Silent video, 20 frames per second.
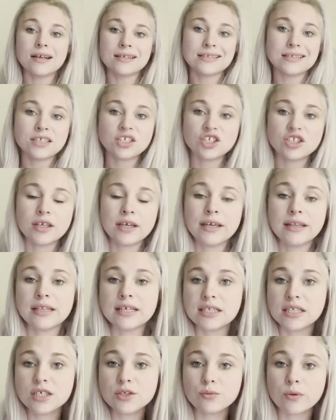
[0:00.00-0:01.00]
Essentially,
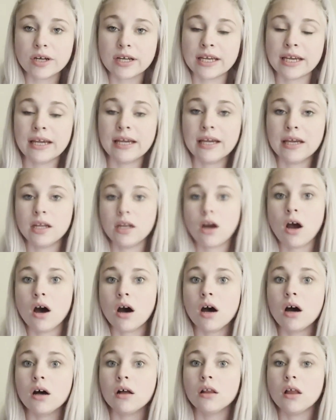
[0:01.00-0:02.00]
this is working in
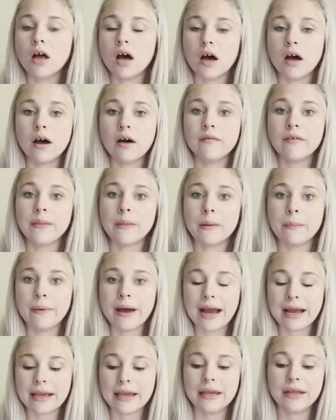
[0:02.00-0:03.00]
all of the
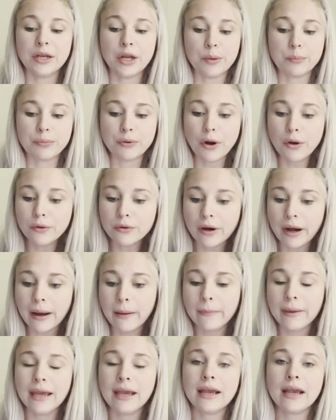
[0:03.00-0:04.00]
backend
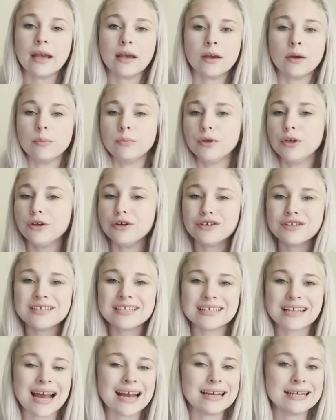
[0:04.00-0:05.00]
programming and computer
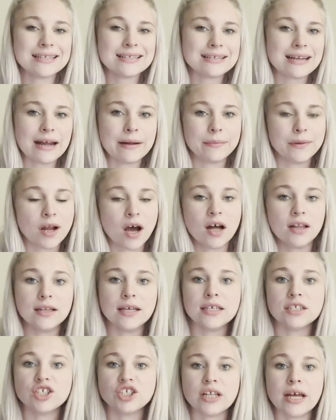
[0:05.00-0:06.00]
science type
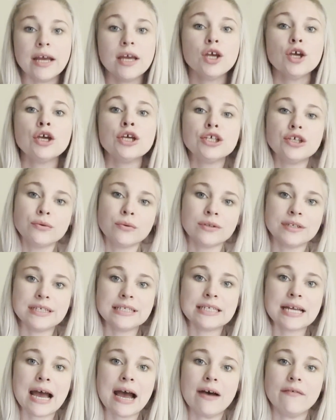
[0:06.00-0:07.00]
knowledge that you will need
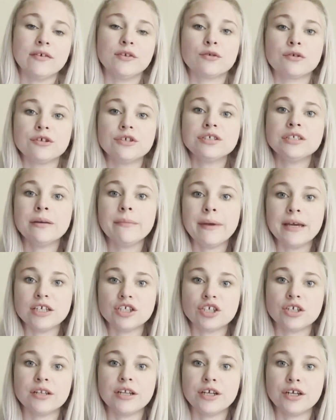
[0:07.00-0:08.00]
to have in order to make
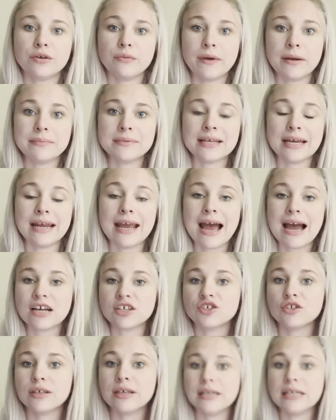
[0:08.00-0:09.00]
sure that your website
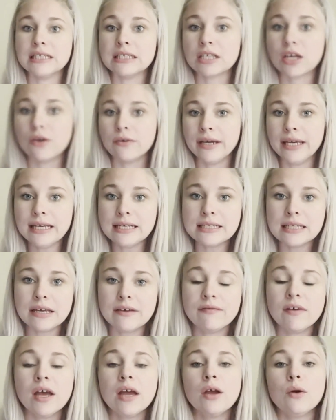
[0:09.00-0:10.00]
actually is
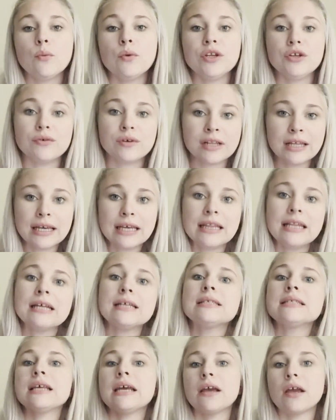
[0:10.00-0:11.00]
cohesive. When you click
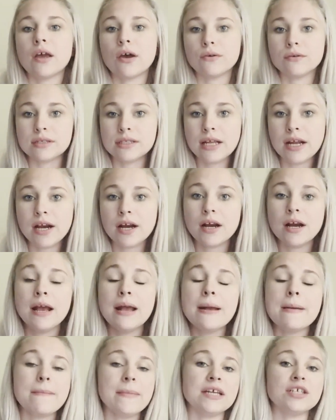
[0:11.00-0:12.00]
this, it goes there.
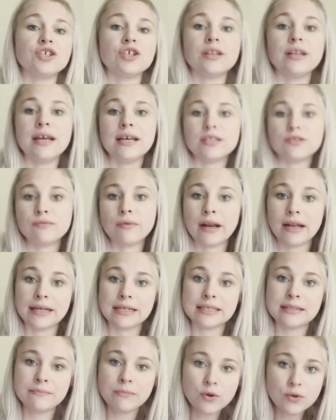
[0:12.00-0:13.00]
Make sure that it's running
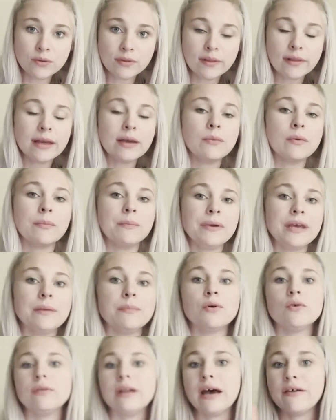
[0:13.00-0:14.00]
smoothly. When
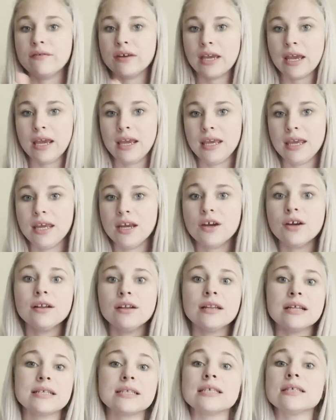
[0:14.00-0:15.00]
people navigate here,
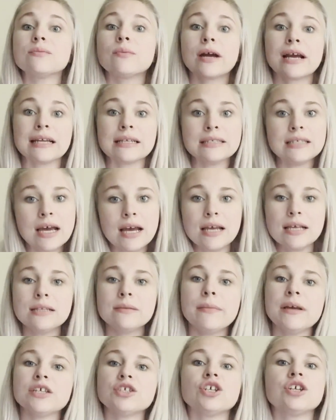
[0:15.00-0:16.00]
this is what it does.
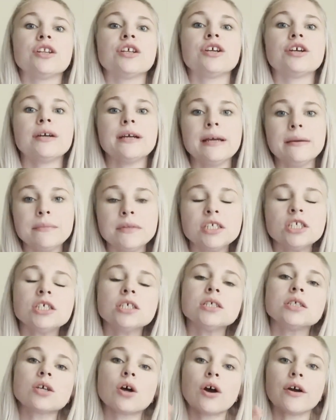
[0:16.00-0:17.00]
Make sure that your
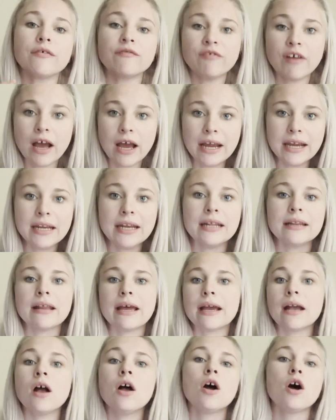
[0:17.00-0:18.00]
images are fine, and
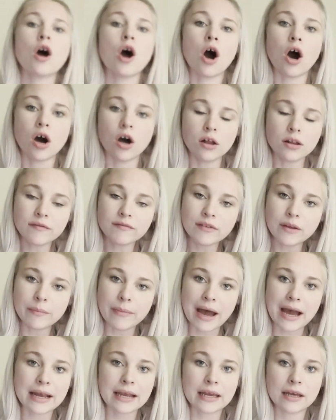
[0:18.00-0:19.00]
like all of the
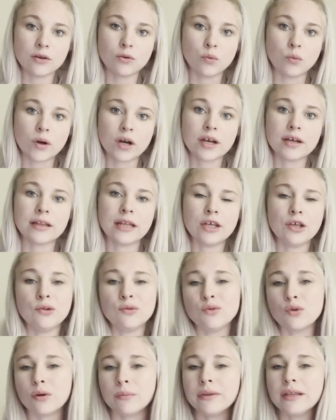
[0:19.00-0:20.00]
back end work that you
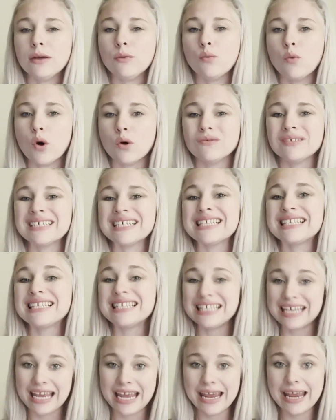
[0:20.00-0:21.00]
normally won't
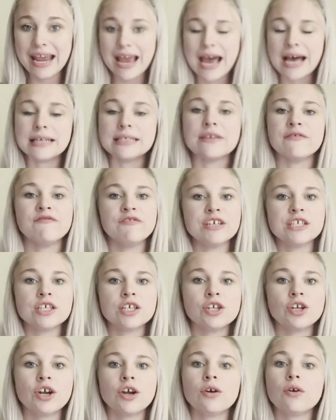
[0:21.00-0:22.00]
see as a
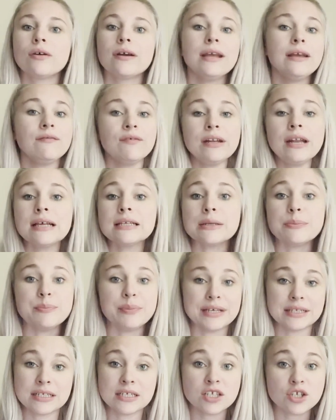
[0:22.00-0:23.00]
visitor or even as a
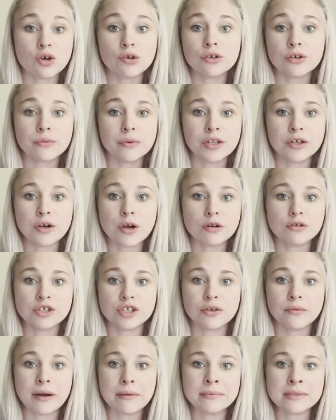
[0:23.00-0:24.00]
business owner when you go to
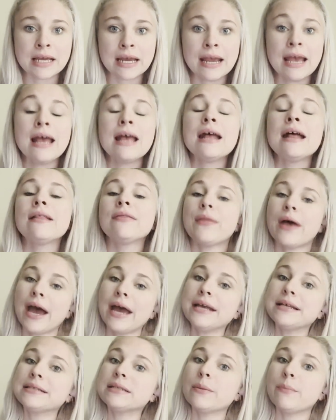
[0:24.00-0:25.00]
your website,
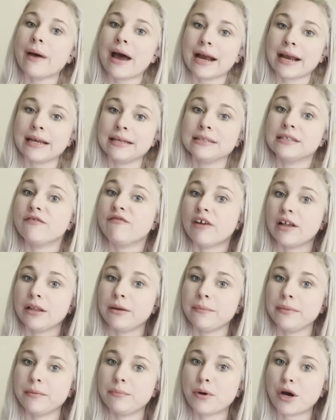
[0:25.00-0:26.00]
that is the back end
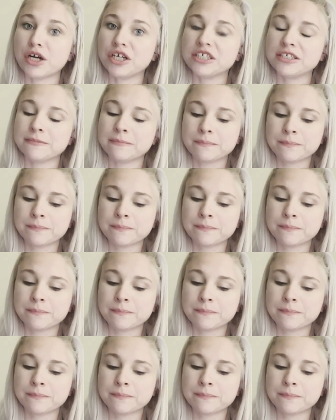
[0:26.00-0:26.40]
development part.